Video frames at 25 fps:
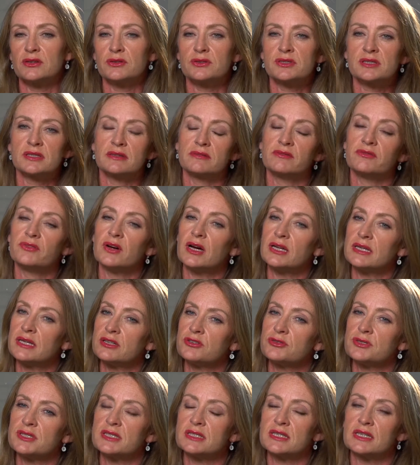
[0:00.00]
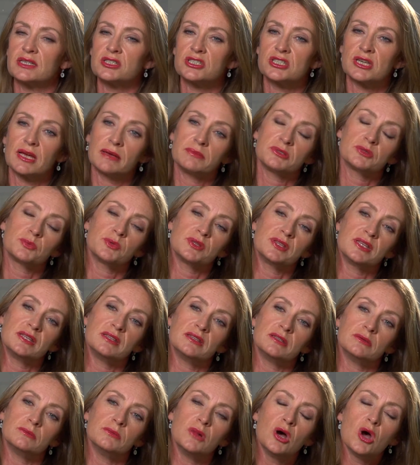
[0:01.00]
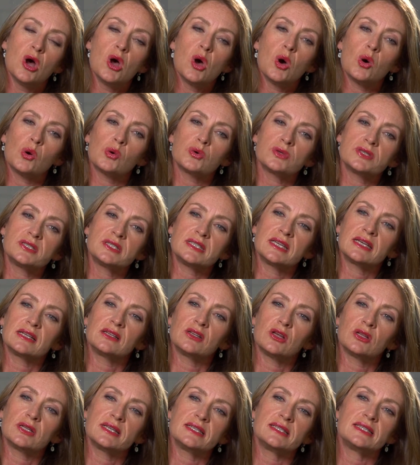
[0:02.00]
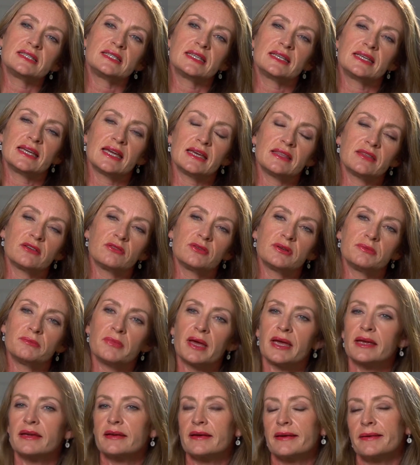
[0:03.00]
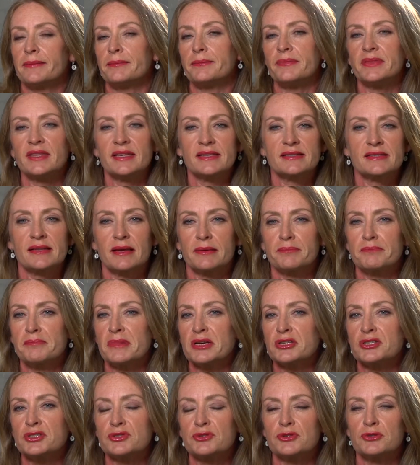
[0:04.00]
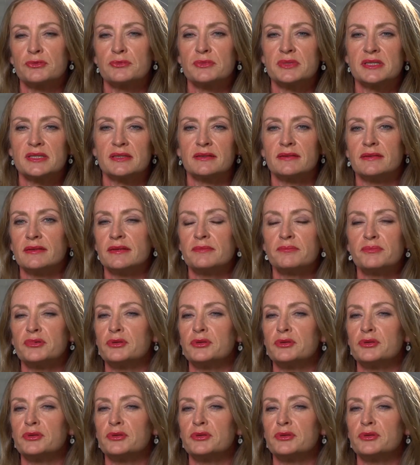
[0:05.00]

else and find interesting shapes within them, or stick lollies together and make things like mushrooms and